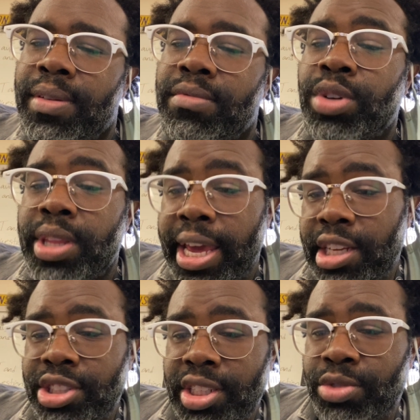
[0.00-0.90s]
when they
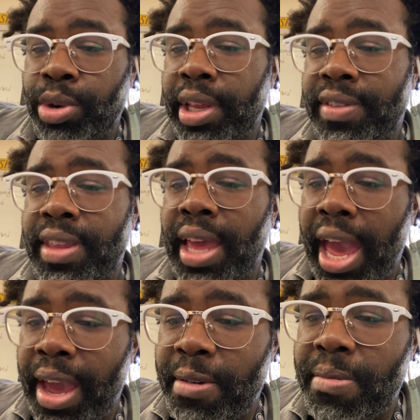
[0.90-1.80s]
can just release the
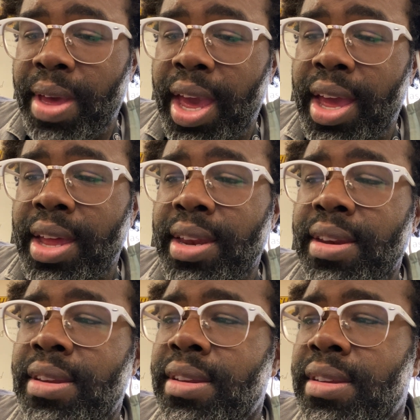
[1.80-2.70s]
game
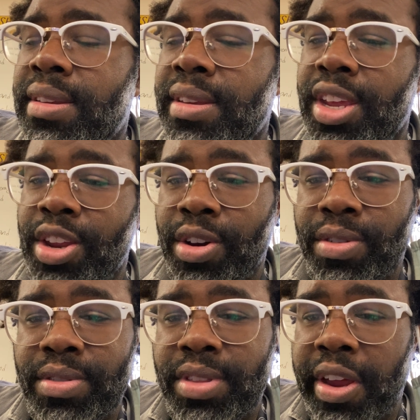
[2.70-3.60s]
and,
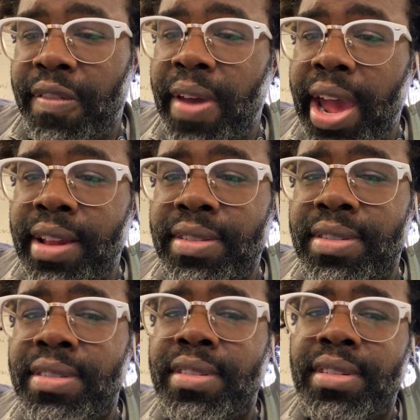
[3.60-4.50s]
their
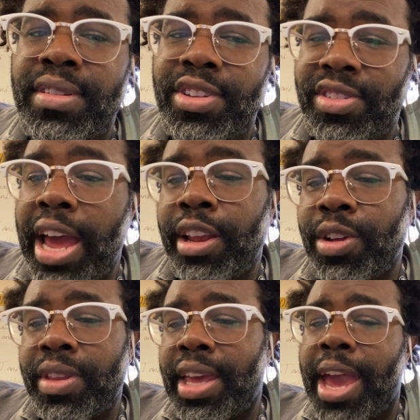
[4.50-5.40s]
fans just
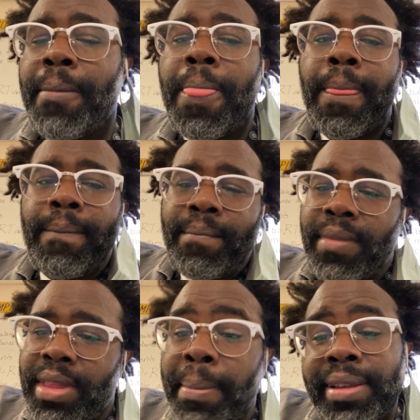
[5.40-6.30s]
download the game.
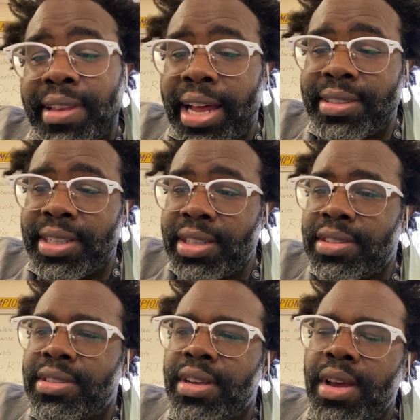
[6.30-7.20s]
It makes a lot of
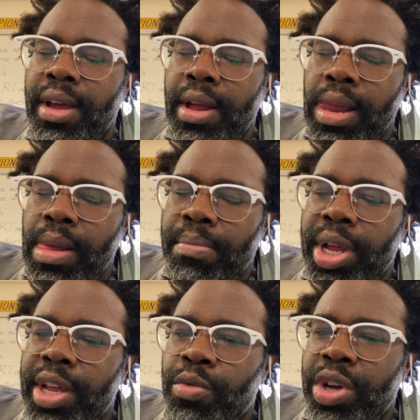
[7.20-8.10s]
sense.
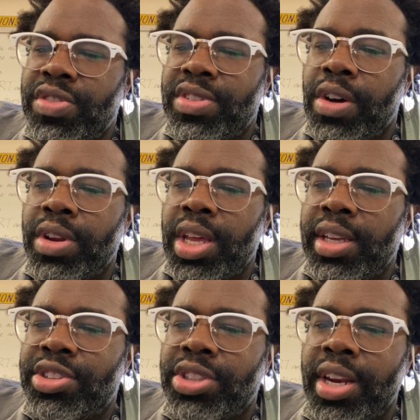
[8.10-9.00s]
But with
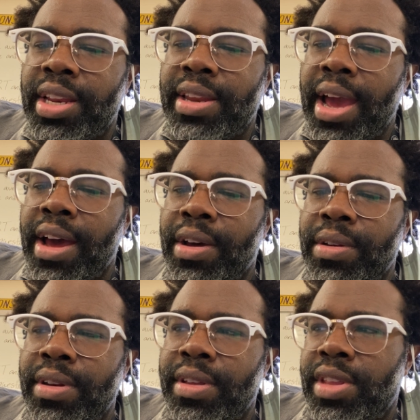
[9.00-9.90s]
Sony shutting
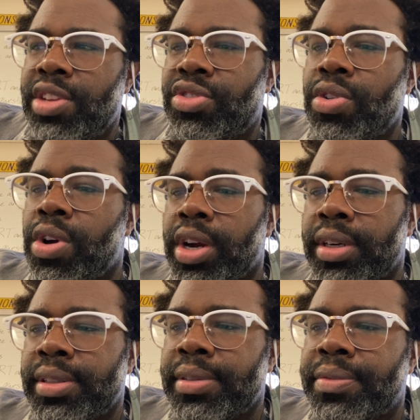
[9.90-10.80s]
down the
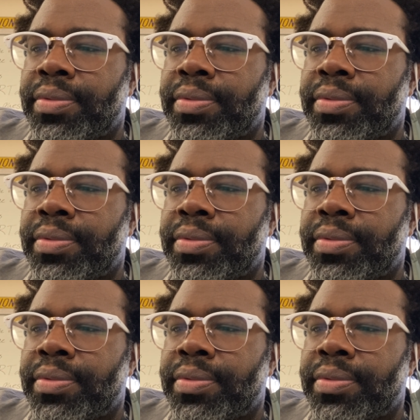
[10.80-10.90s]
store,